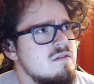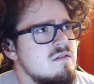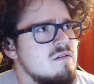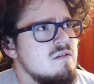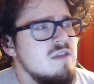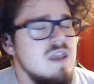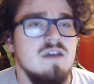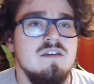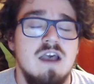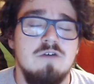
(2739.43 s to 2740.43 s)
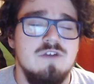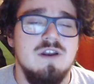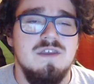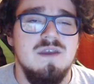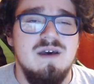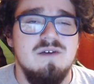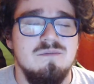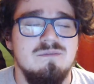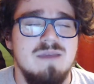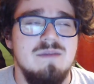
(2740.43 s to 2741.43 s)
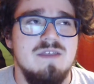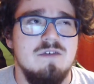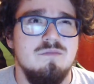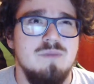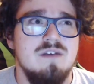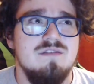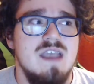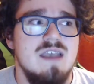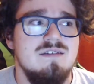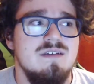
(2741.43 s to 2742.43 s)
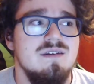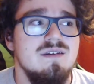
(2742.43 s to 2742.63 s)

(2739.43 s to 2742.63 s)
Yeah, because I was trying to think about, my main thing was Bugsnax and